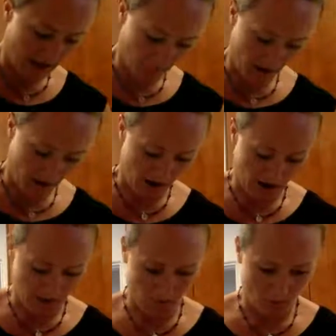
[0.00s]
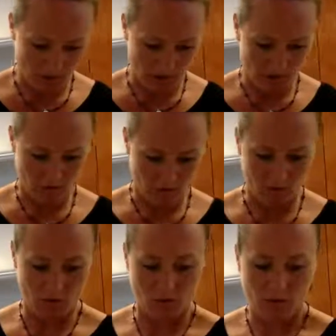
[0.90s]
where I'm going
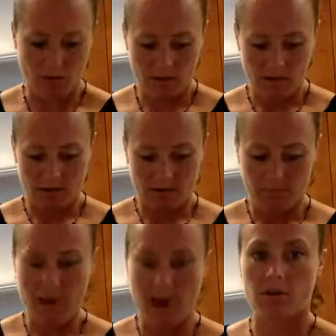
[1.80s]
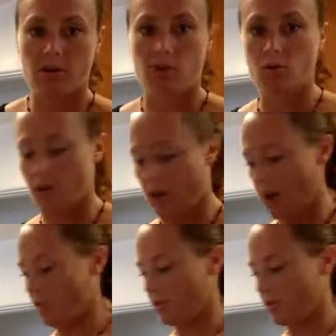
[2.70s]
to measure 2 cups